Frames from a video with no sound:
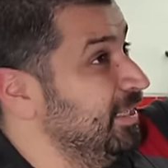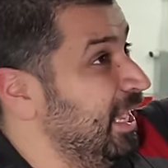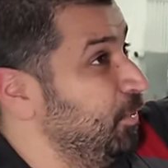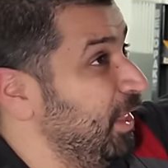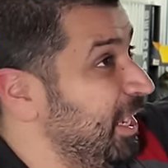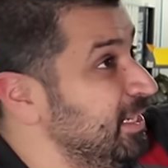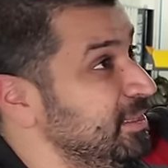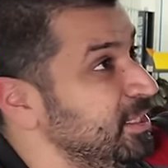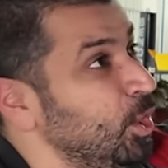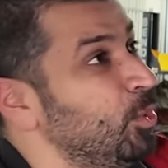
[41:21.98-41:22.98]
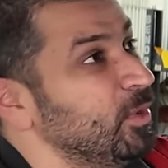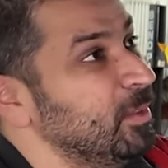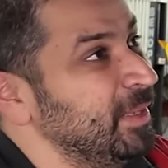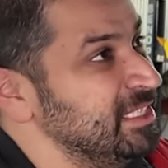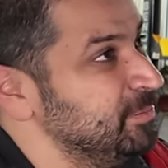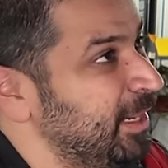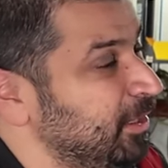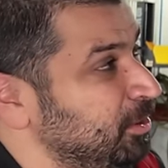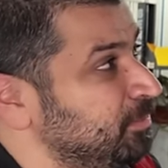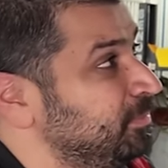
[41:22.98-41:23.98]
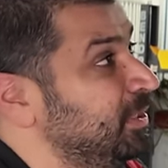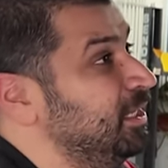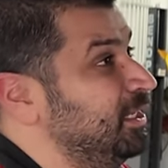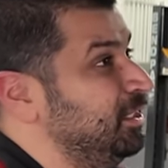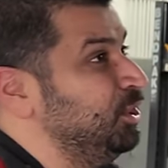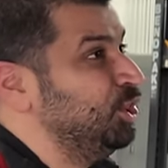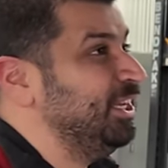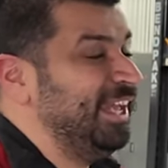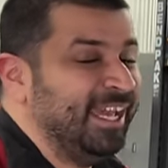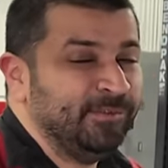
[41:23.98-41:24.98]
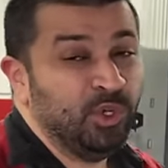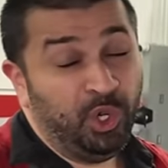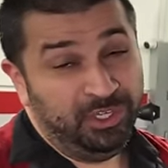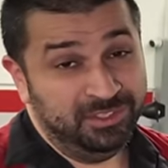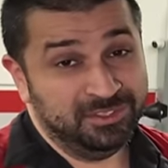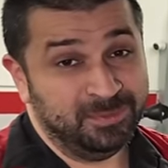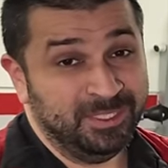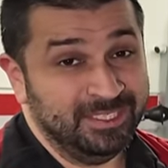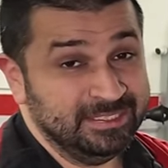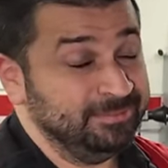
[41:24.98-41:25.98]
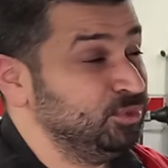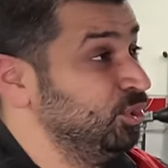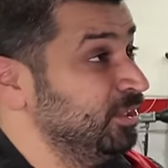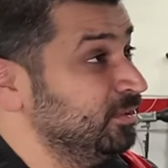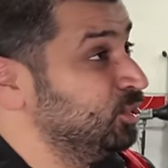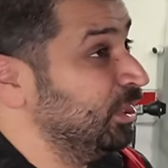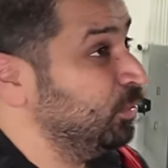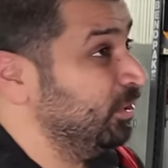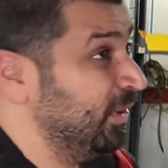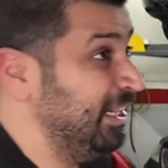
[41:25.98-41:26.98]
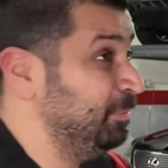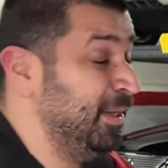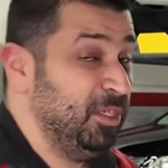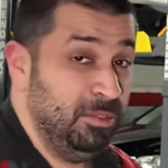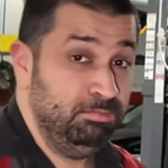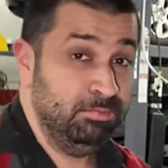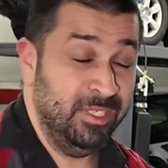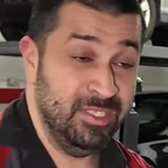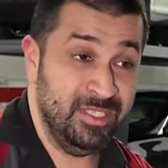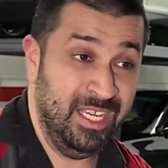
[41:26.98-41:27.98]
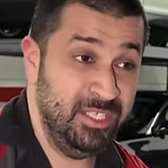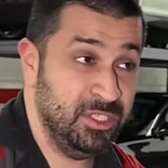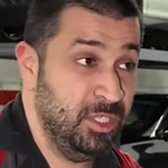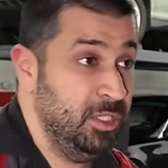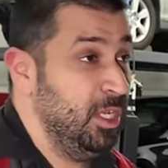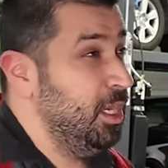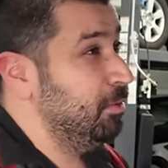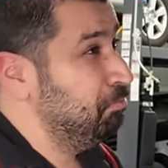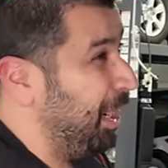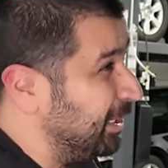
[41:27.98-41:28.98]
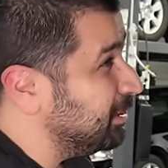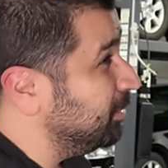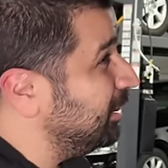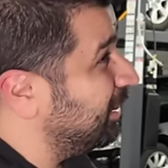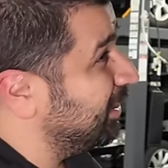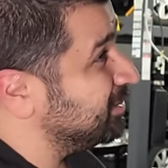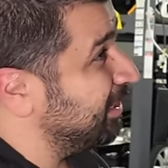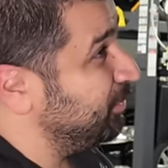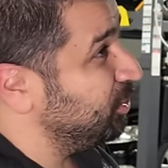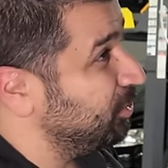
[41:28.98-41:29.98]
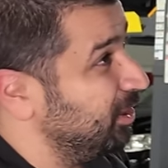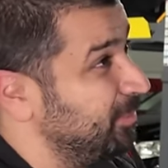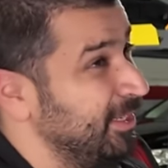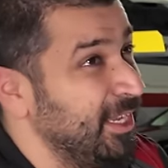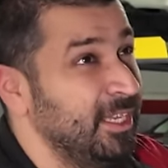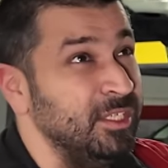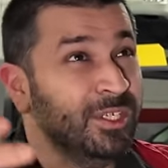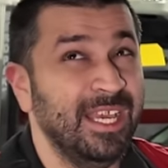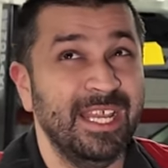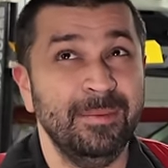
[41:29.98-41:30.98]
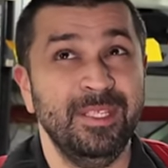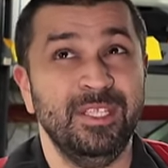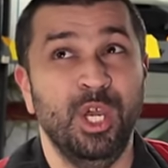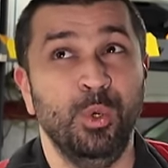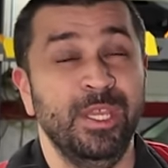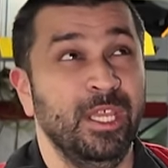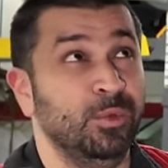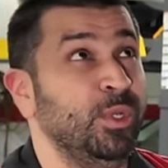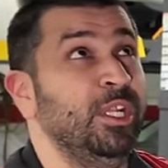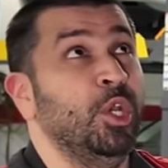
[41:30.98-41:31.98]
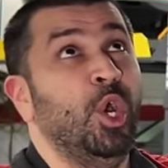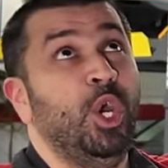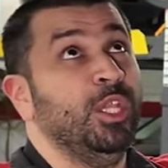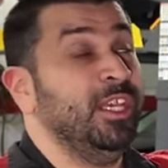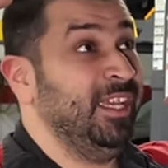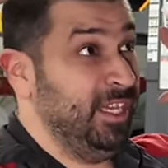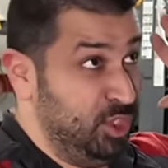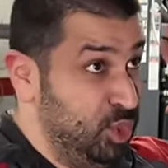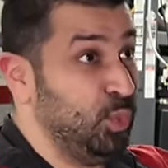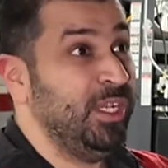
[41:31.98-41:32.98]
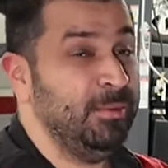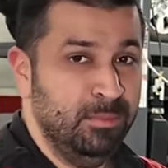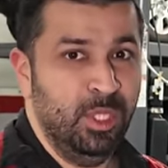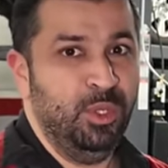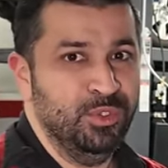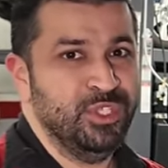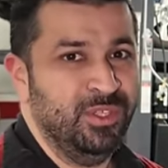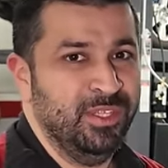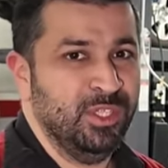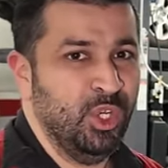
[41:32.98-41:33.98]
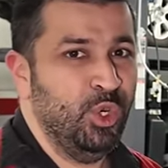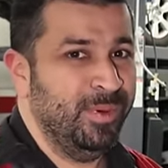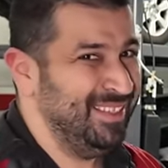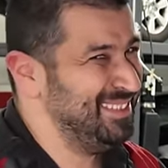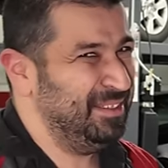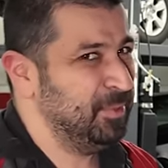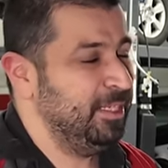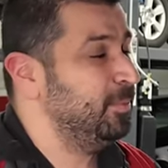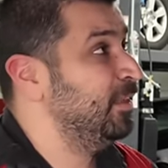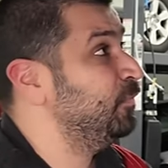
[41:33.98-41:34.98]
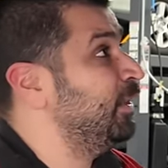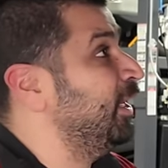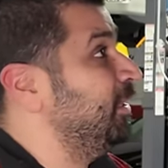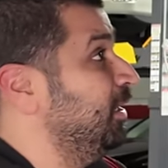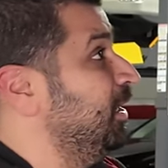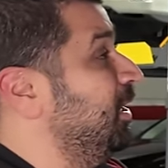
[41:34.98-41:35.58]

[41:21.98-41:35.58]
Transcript: Now, anything over the base model, you're gonna have coil springs, so the truck will ride better, it is nicer, possibly not as heavy duty, but again, you're not going to be towing and really hauling extreme loads on the Tacoma. It's not really meant for that.